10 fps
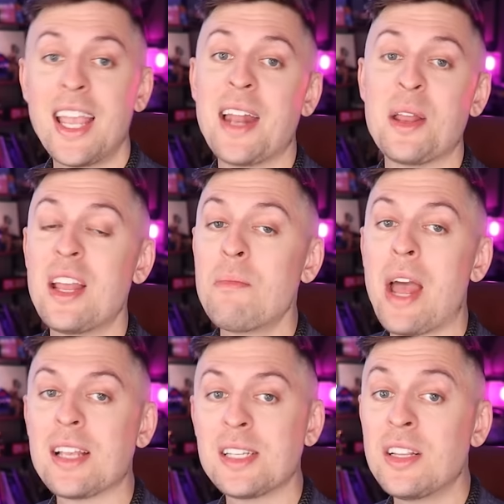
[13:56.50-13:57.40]
Again, in
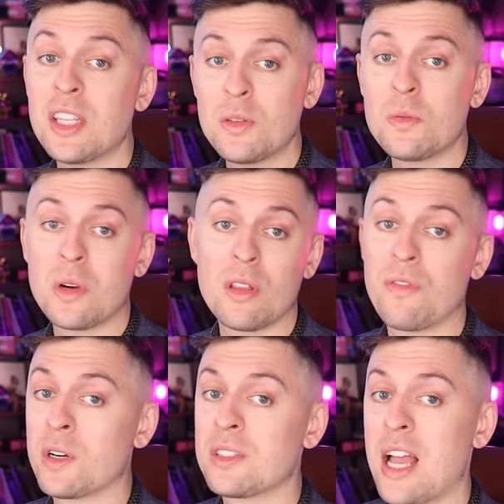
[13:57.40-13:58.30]
passing, this was one of the
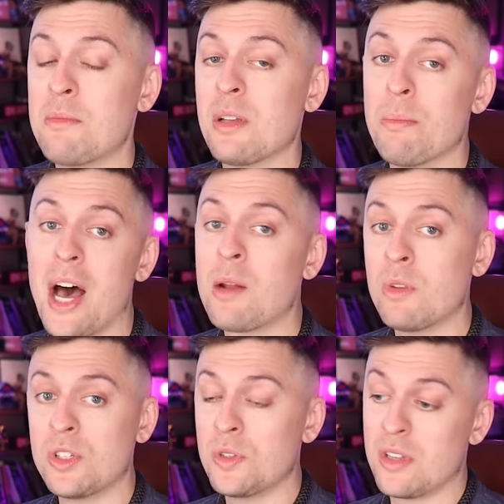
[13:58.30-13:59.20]
first times that bottom
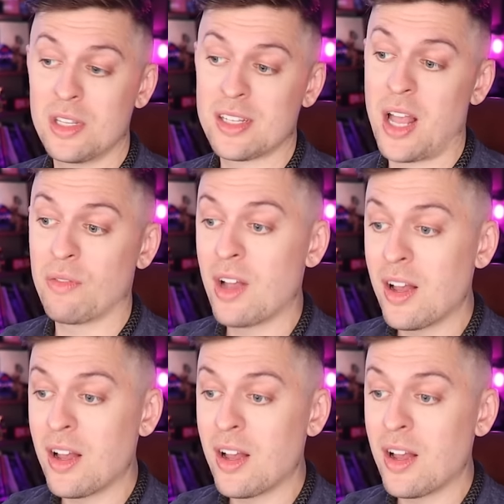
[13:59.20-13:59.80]
was used in this kind of